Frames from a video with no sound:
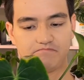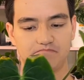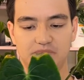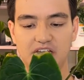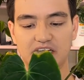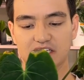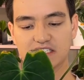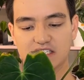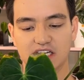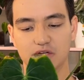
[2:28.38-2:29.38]
getting these
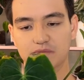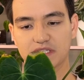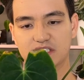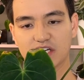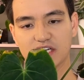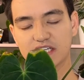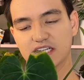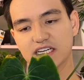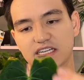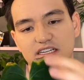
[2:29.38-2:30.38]
yellow bits on it.
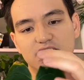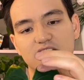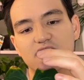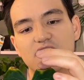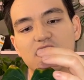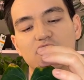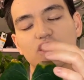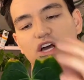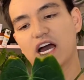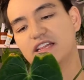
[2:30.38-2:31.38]
And look,
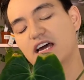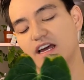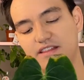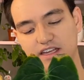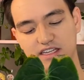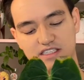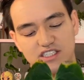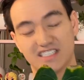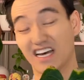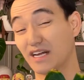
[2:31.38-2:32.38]
I think it's just
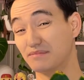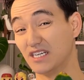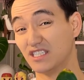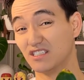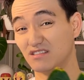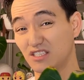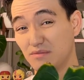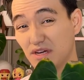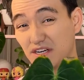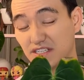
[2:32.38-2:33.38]
adaptation, to be
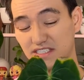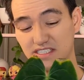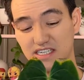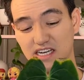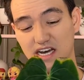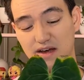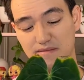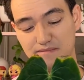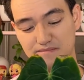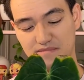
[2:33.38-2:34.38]
honest.
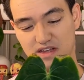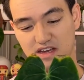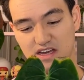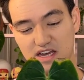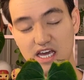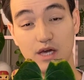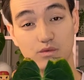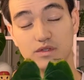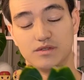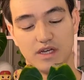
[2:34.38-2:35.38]

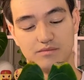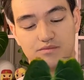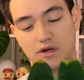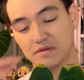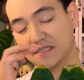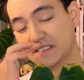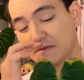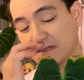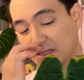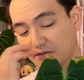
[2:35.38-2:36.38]
It probably is
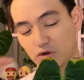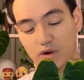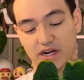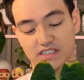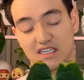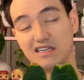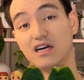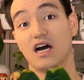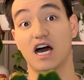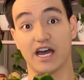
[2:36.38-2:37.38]
something that requires
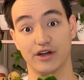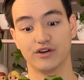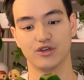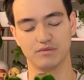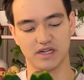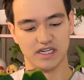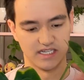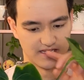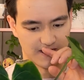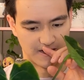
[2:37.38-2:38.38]
higher humidity
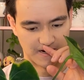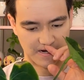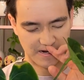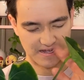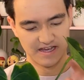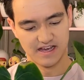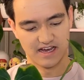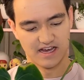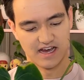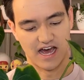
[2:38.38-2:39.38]
than
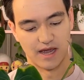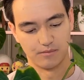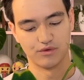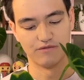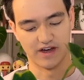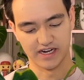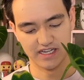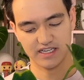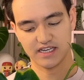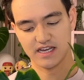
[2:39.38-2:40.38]
I'm
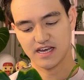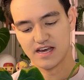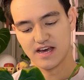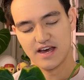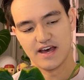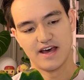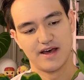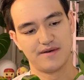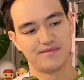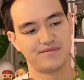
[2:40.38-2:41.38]
providing.
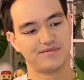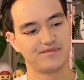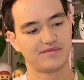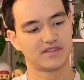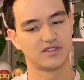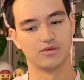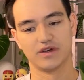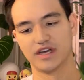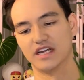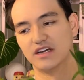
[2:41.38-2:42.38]
So we're
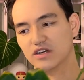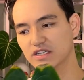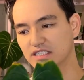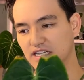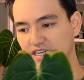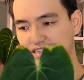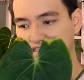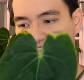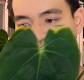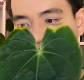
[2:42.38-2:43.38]
getting all these, like,
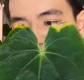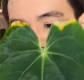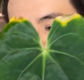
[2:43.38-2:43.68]
if you can